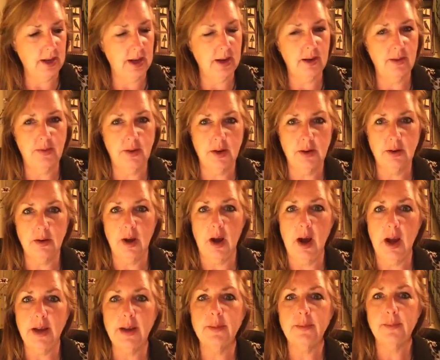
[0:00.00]
And if you're
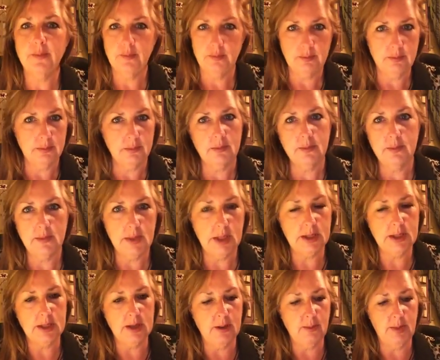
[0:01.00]
not,
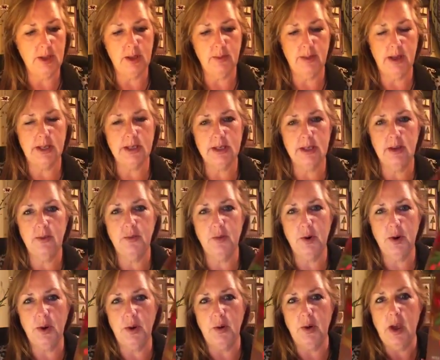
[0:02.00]
it's going to be the best thing
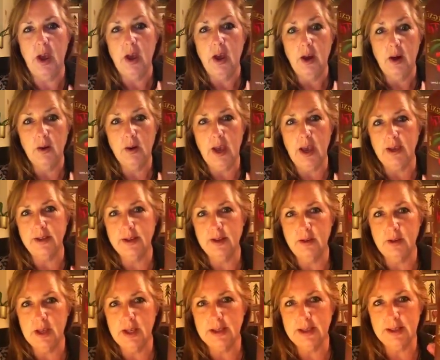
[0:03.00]
for you. Okay, so
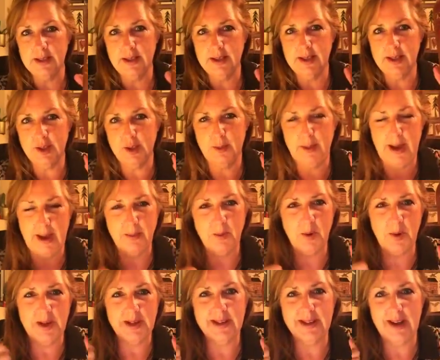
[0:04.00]
these are the bad
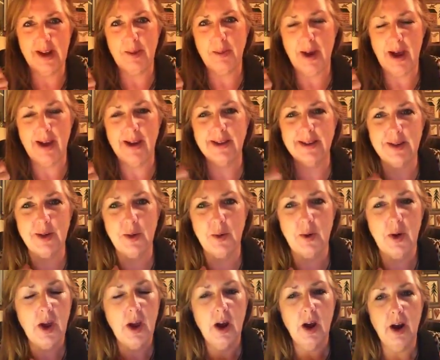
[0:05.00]
boys that I buy. So
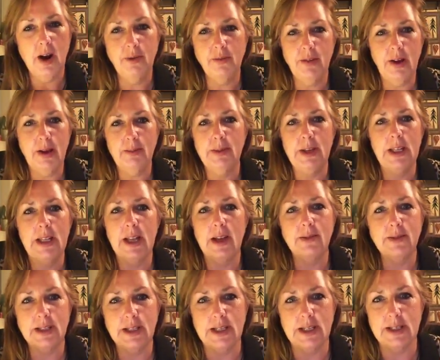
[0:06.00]
our family
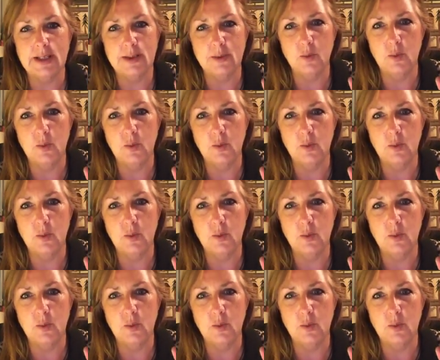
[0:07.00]
loves this.